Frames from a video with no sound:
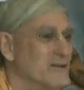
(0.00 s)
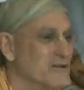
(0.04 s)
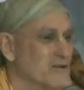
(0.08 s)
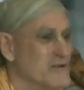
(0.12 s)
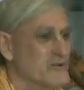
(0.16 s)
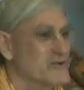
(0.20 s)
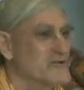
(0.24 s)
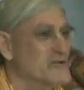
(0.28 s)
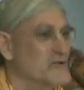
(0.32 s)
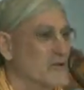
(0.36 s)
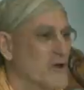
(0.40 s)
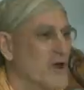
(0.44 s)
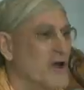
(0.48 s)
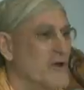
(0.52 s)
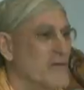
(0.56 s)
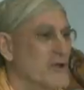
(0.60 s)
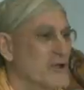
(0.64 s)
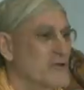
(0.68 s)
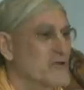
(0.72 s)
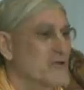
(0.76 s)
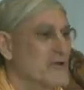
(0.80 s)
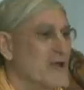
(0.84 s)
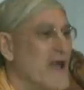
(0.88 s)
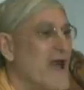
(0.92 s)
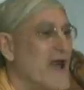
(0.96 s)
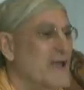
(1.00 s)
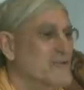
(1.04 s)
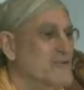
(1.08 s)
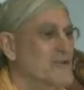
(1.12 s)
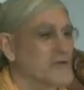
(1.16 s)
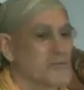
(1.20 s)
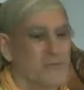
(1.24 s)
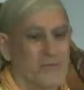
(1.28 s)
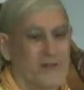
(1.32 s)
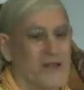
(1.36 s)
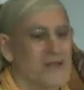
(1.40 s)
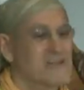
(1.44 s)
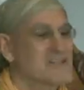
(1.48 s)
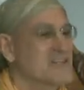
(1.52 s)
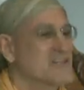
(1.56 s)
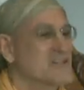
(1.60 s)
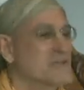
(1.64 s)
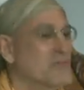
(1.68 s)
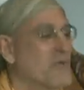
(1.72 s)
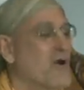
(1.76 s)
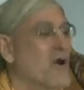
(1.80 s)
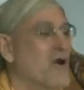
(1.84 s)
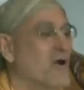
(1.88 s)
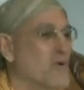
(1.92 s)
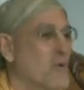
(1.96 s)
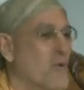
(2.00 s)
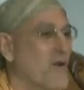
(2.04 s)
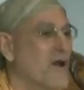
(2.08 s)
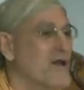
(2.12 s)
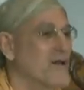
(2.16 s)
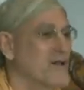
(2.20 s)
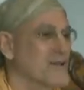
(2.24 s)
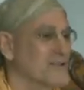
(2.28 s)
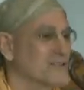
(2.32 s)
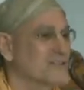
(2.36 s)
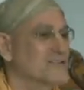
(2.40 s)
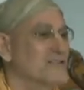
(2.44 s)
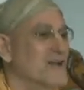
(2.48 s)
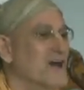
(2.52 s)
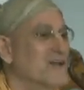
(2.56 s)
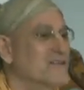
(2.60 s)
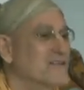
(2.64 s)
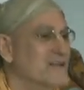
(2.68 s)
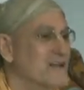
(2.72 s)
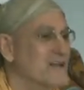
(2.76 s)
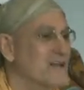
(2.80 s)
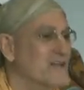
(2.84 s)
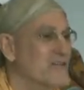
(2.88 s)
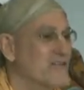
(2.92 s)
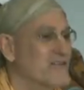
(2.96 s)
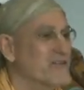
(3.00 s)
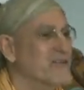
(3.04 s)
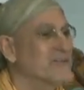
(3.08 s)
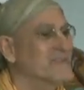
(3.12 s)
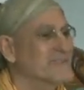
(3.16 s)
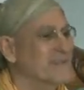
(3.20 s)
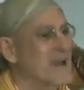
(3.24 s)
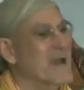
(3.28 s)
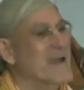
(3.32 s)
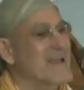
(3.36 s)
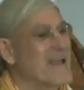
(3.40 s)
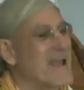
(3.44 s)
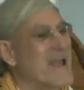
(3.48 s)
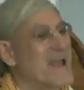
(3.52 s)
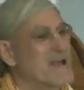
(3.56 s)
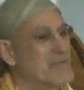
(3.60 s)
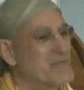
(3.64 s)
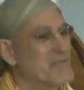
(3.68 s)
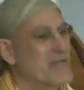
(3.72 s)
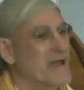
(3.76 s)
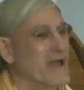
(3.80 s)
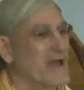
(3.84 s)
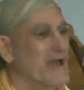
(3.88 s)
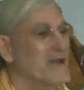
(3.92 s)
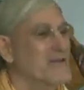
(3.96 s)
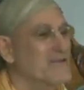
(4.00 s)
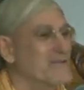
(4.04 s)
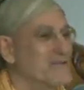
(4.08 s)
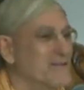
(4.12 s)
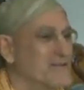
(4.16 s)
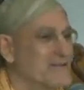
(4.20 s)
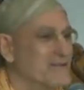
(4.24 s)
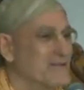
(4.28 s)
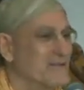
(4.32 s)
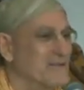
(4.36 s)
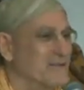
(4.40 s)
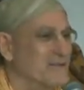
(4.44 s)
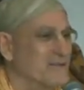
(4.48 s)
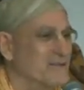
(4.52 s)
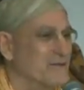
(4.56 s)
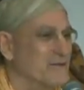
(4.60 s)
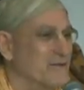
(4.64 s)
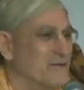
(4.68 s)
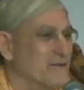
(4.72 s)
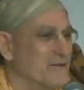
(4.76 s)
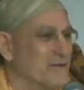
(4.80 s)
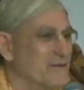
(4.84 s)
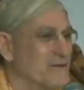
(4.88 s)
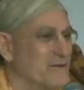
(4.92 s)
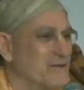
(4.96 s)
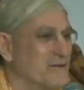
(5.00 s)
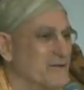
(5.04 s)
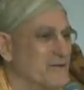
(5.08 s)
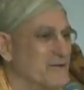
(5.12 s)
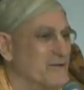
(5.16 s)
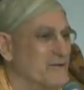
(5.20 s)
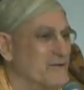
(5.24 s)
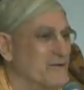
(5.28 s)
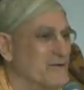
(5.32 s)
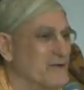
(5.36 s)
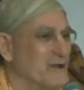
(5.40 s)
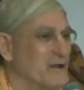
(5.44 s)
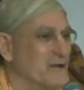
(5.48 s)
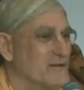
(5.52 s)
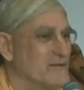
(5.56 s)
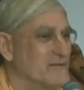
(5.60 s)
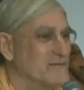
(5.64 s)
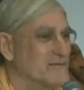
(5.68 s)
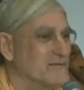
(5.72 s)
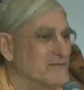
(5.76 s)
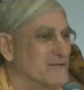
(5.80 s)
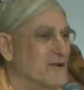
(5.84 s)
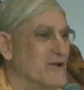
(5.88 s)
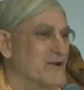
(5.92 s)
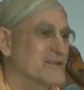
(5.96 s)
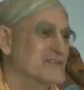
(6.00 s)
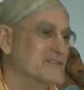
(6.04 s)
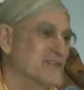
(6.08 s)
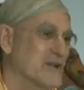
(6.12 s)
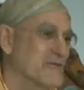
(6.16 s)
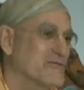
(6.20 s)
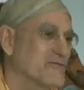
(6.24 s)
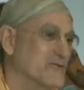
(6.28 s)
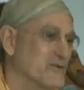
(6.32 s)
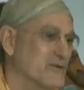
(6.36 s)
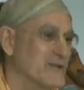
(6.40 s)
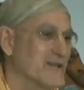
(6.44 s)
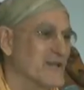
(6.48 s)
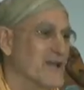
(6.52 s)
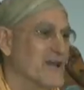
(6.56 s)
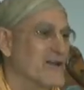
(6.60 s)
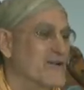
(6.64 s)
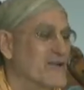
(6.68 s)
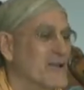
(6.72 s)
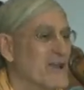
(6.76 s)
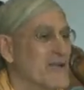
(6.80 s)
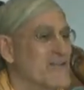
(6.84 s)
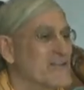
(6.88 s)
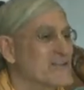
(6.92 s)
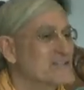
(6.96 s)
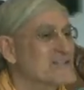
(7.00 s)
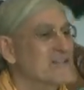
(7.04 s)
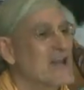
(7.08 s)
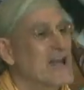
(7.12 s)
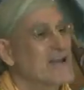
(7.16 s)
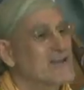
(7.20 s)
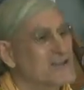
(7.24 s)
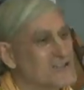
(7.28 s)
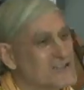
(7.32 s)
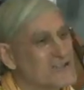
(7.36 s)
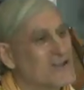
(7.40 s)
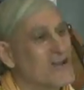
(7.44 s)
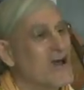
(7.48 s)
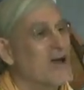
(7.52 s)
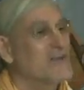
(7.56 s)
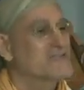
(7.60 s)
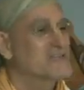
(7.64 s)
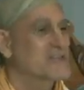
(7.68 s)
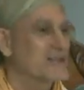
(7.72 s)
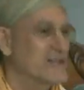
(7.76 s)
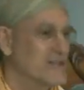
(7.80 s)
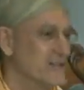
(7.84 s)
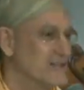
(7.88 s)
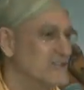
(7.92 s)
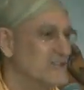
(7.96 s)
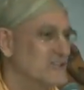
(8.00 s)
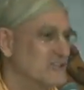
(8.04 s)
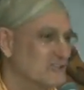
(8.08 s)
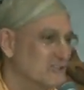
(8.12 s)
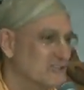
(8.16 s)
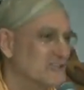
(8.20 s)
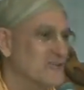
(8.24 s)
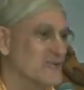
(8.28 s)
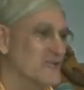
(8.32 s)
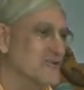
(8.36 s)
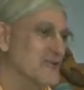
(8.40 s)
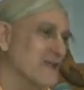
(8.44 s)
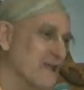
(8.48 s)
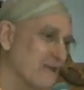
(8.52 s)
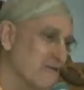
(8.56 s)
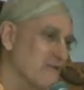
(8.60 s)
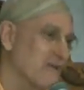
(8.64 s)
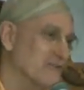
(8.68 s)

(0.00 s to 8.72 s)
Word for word: A good drama, a good actor plays his part well. It's not that he thinks I am that, right? You know, except for yeah, okay, the Stanislavski is okay.